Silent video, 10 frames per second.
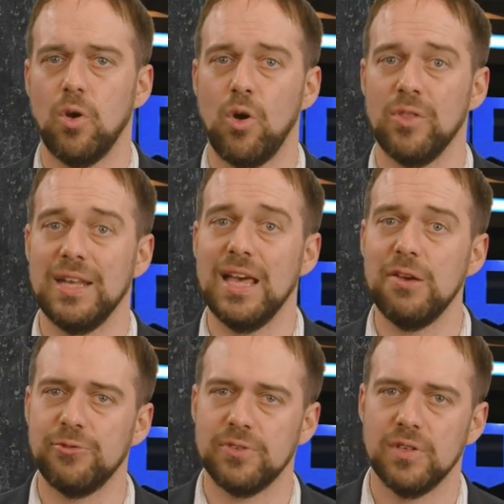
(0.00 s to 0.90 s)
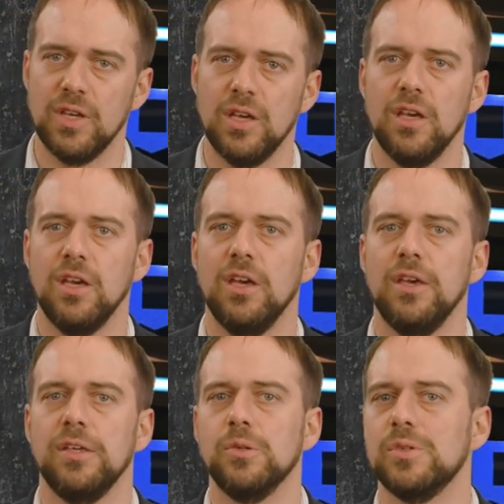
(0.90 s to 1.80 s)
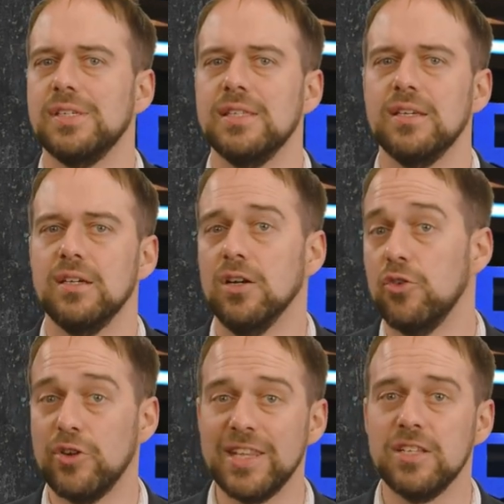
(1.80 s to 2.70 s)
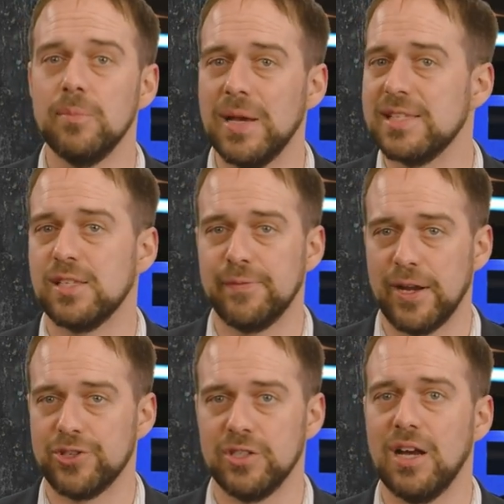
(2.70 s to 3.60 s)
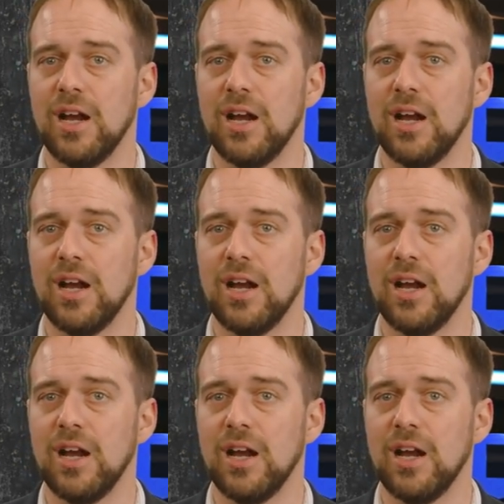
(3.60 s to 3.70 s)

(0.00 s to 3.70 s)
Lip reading: On the left, you see the radial basis function,